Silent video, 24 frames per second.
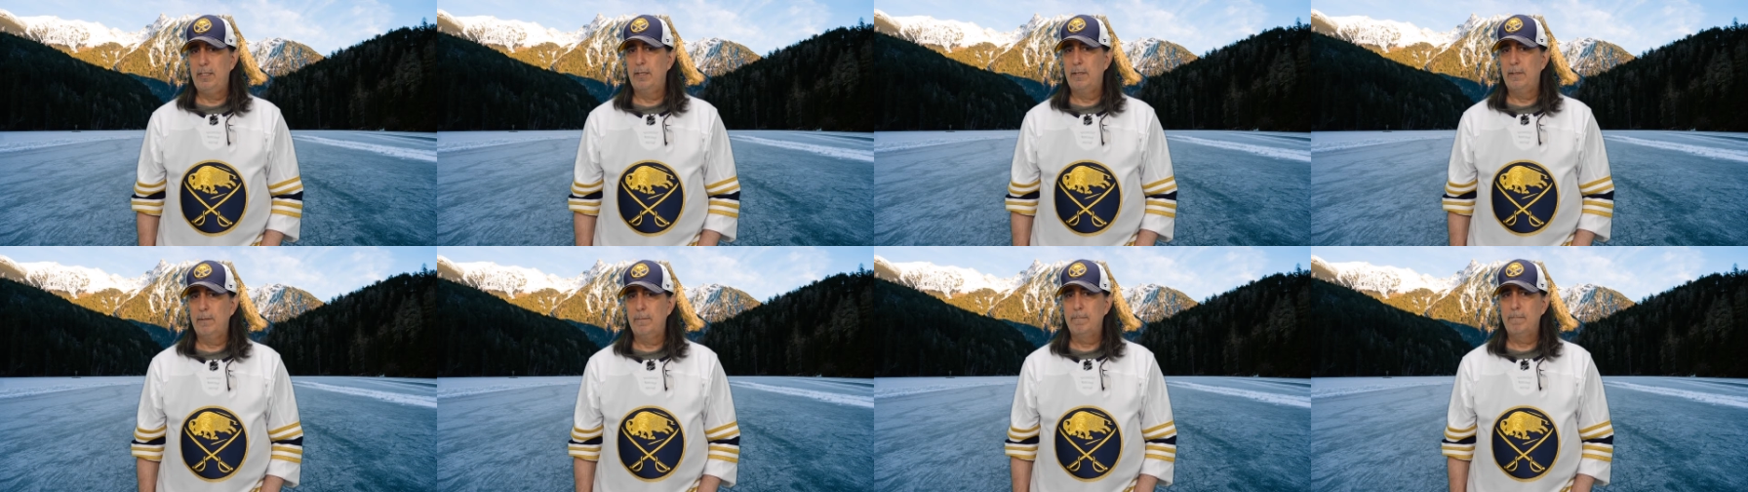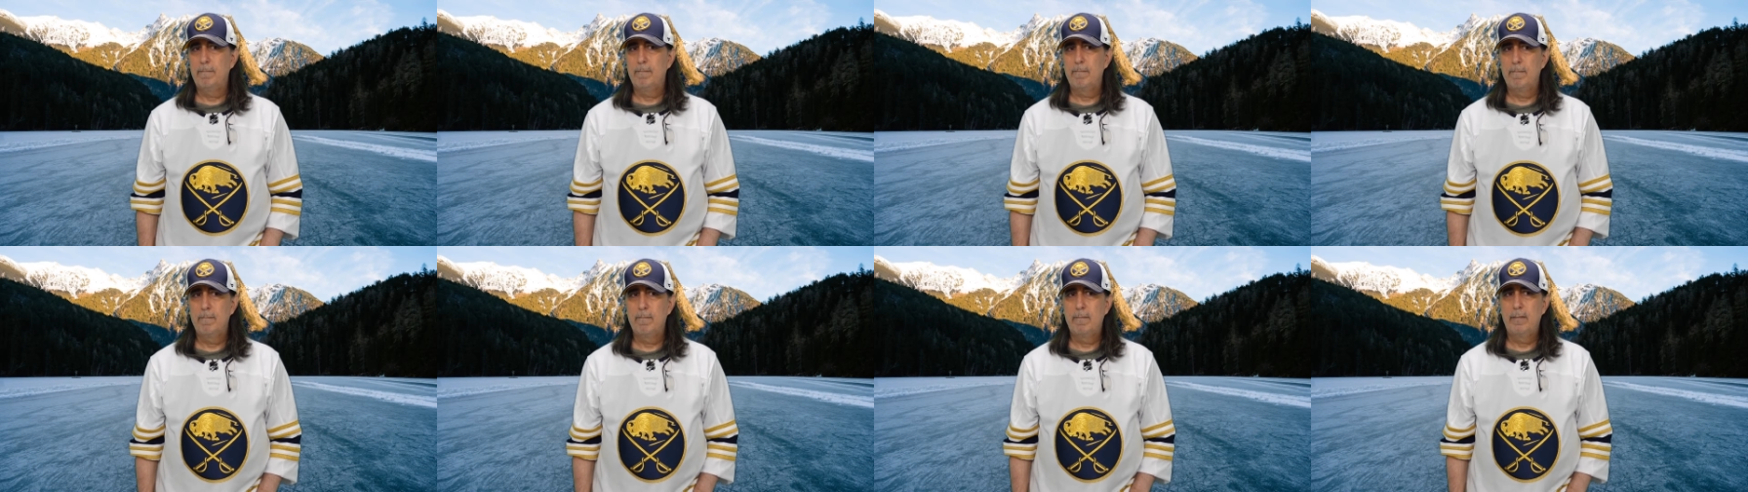year.
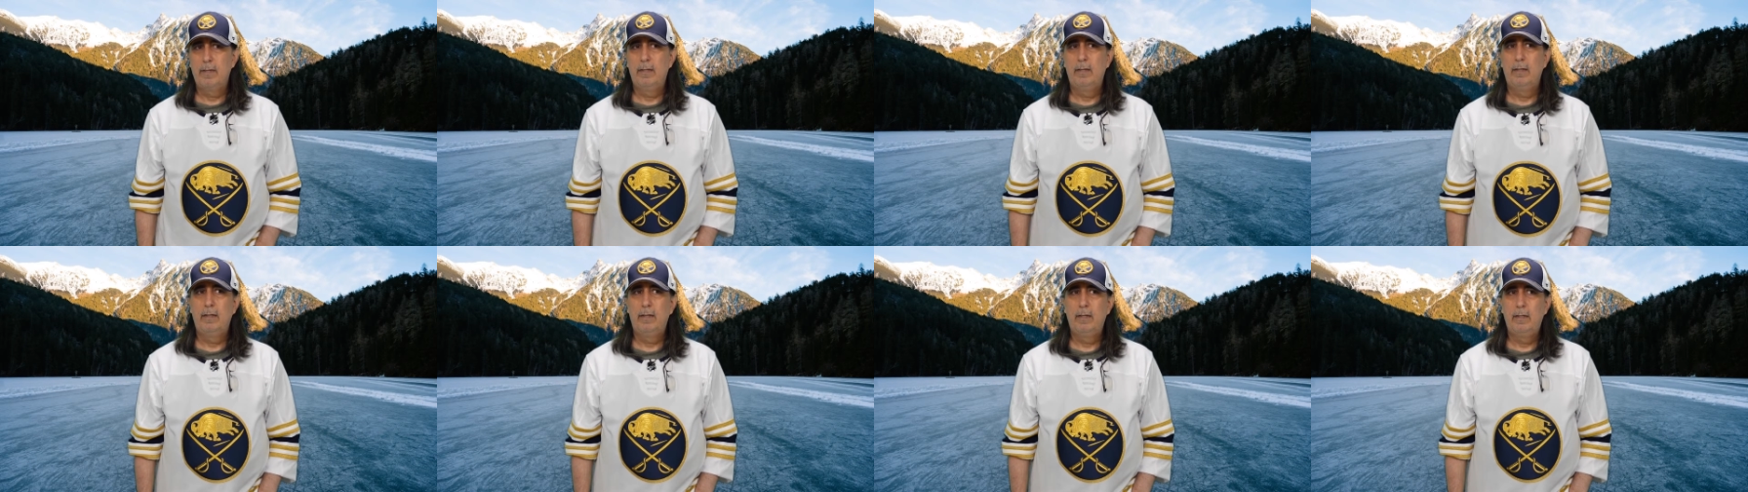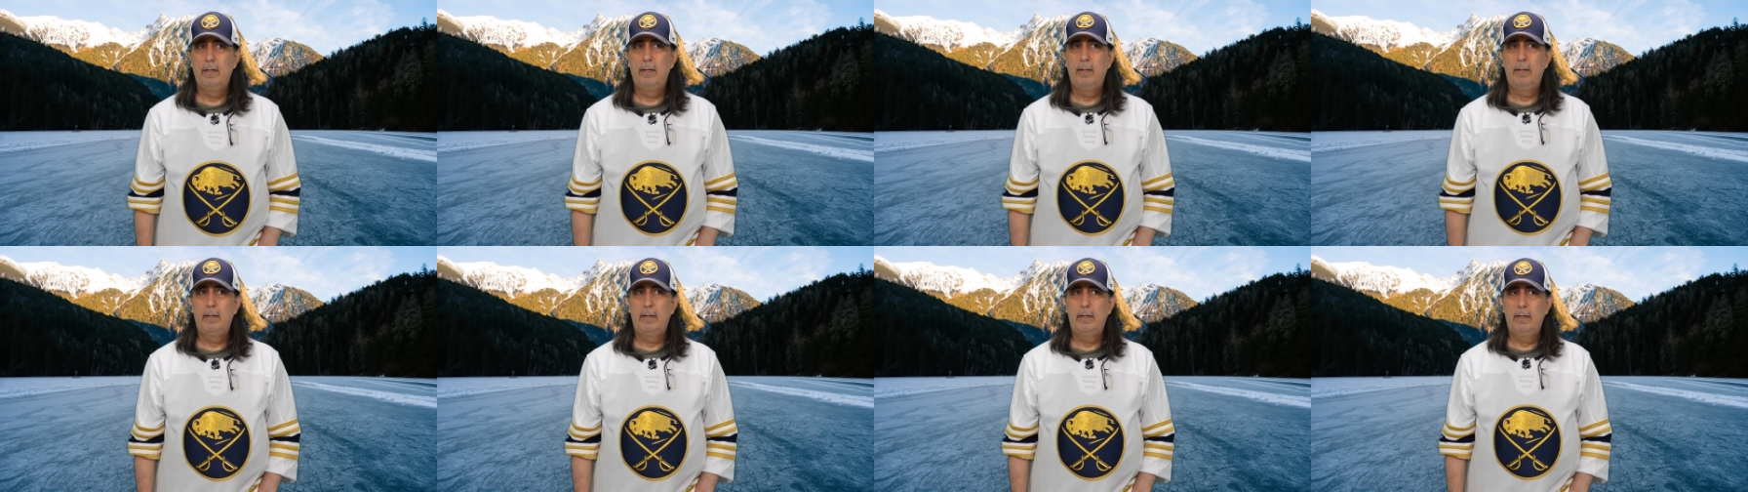
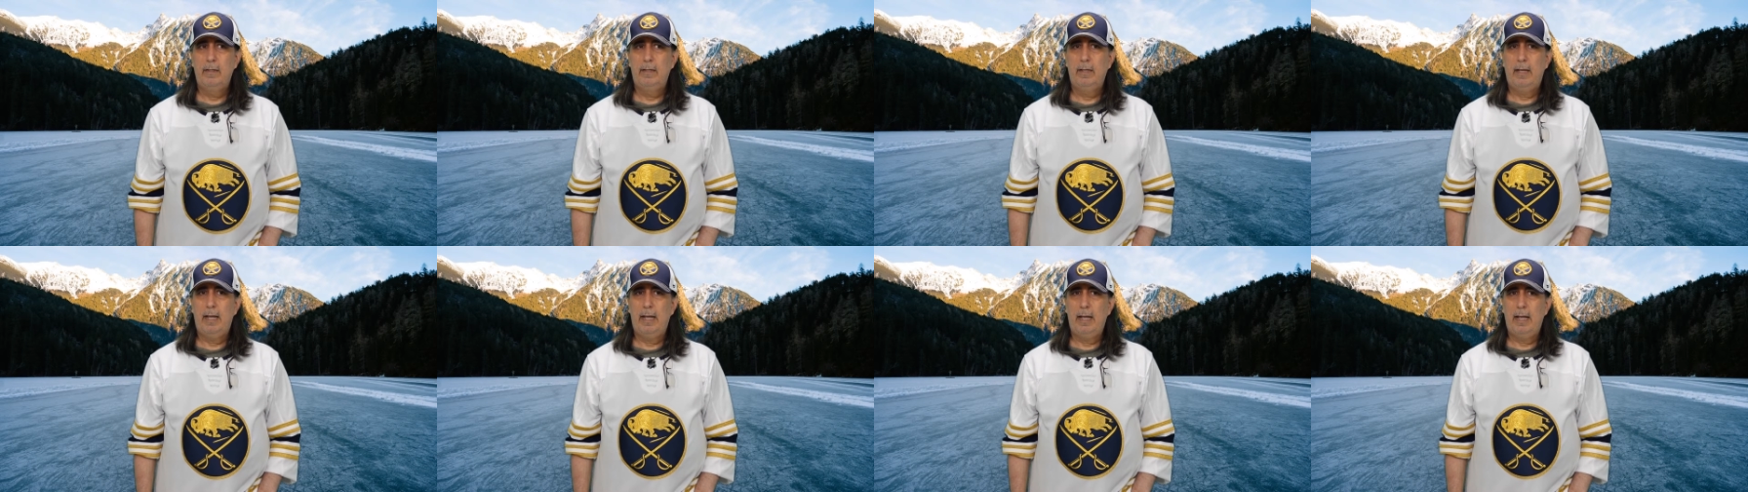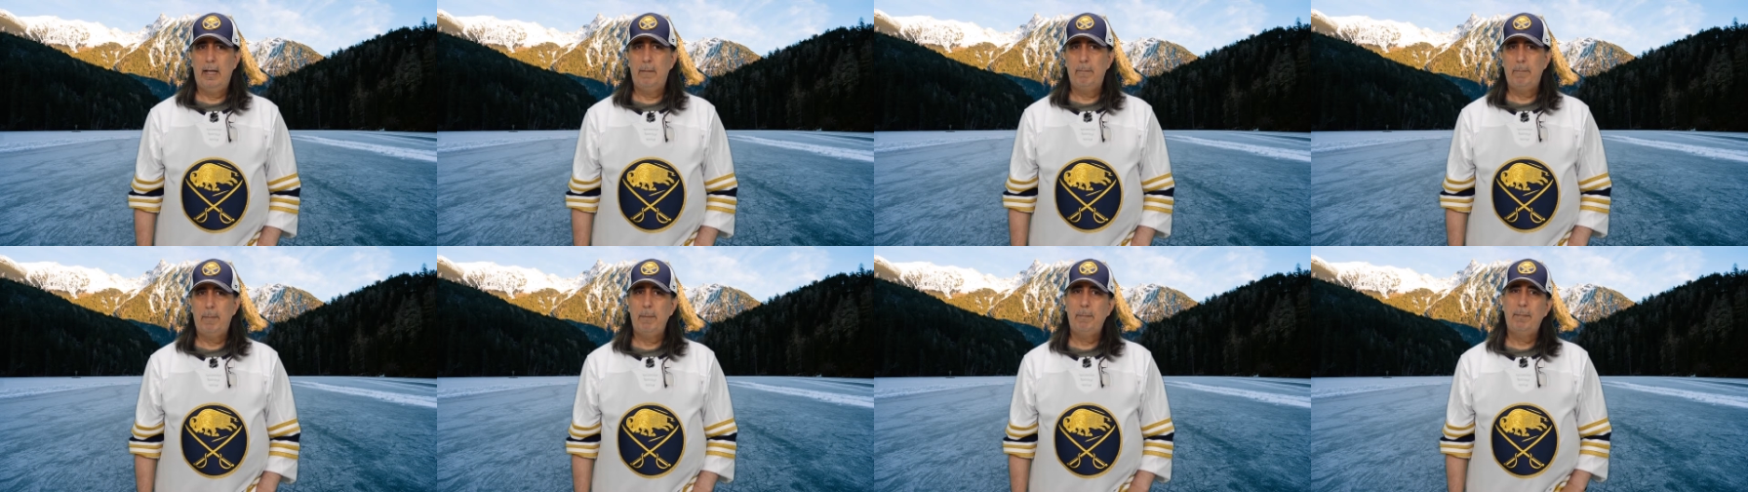
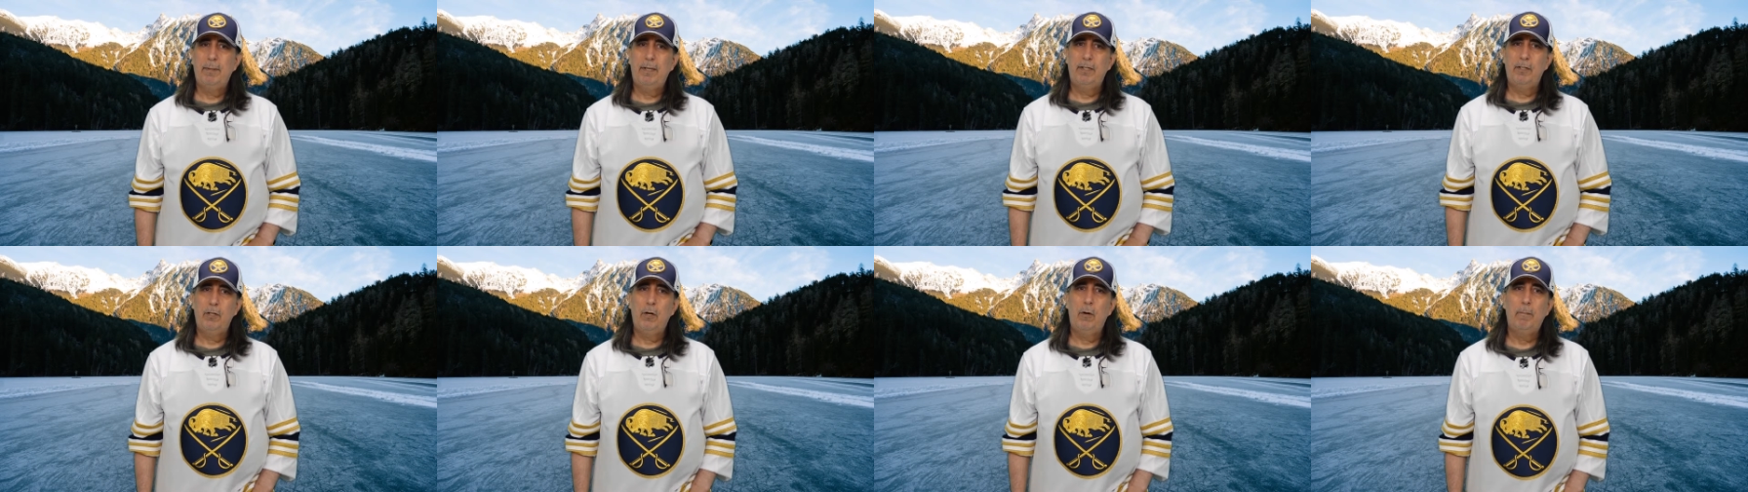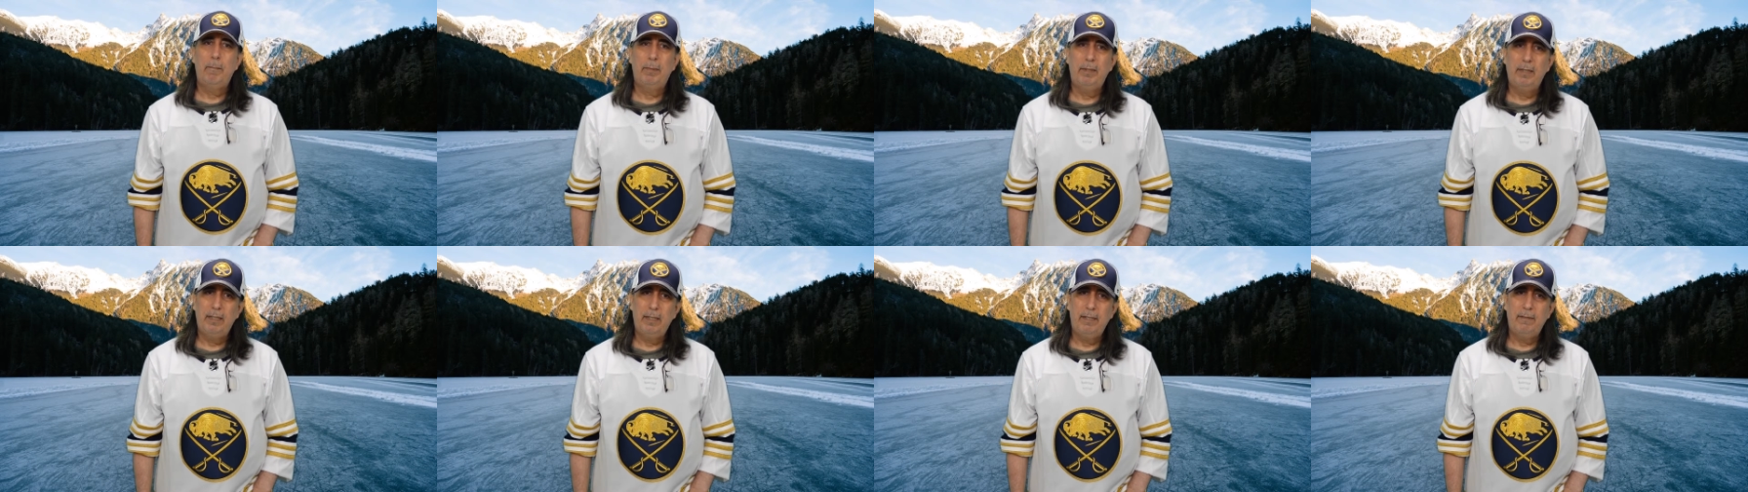And people that don't
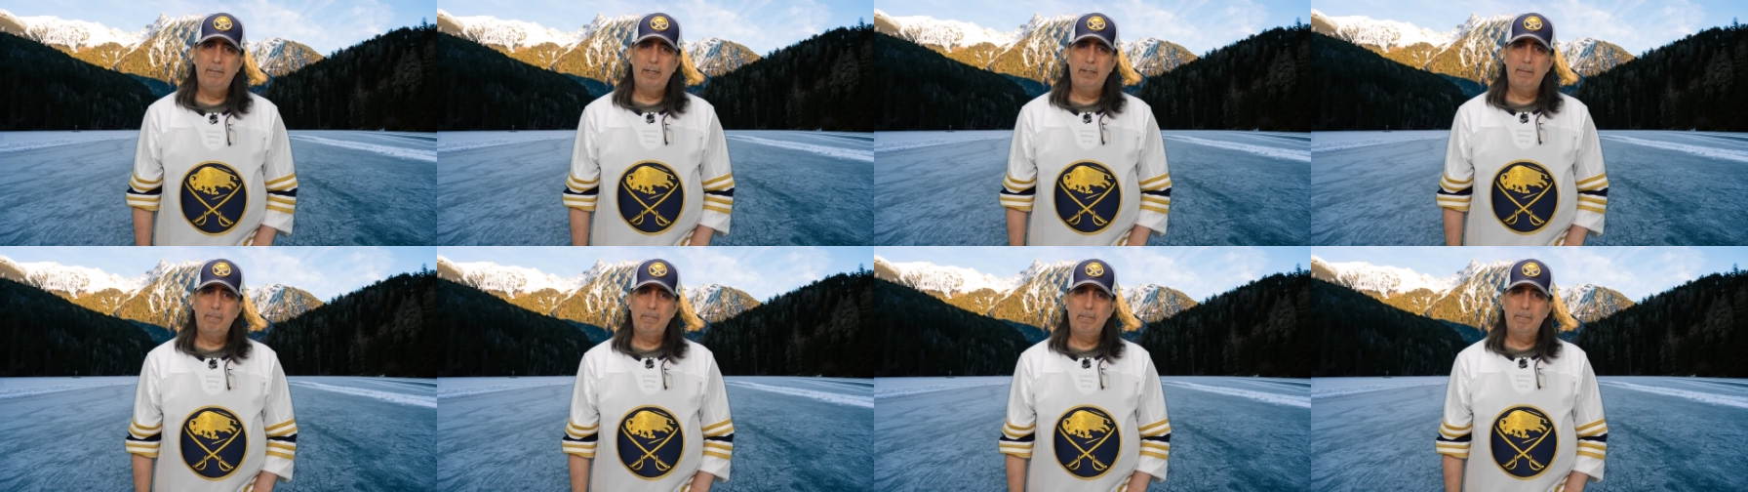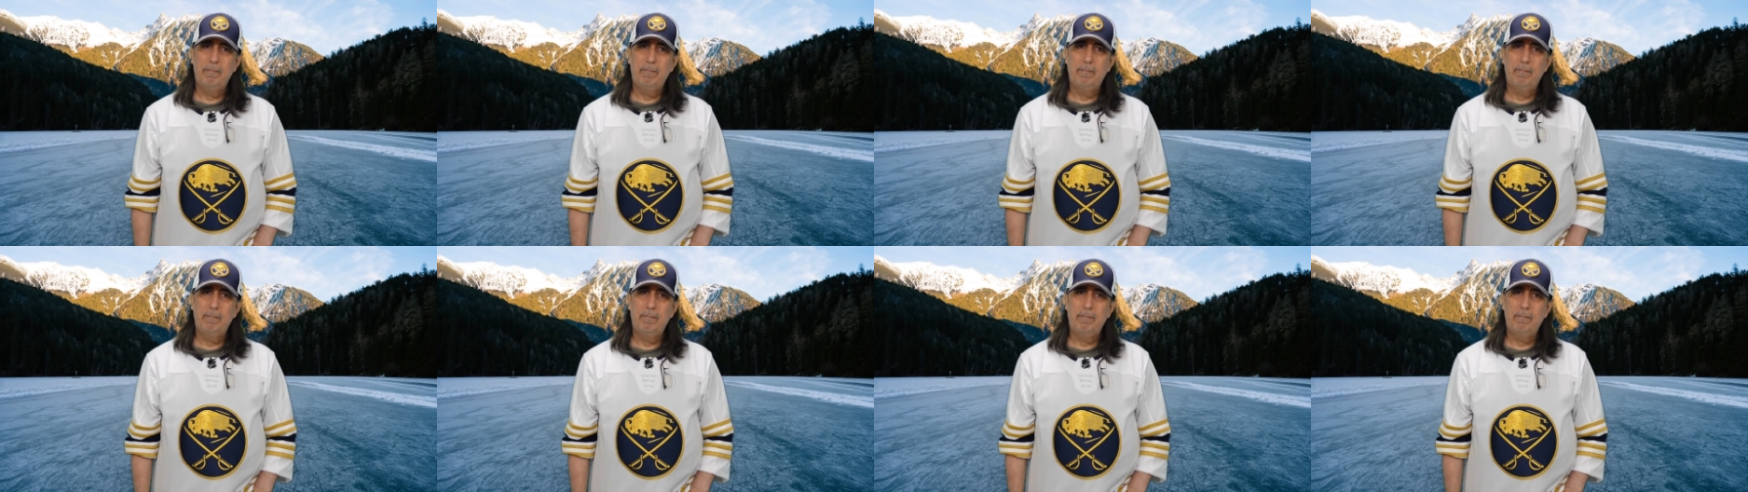believe it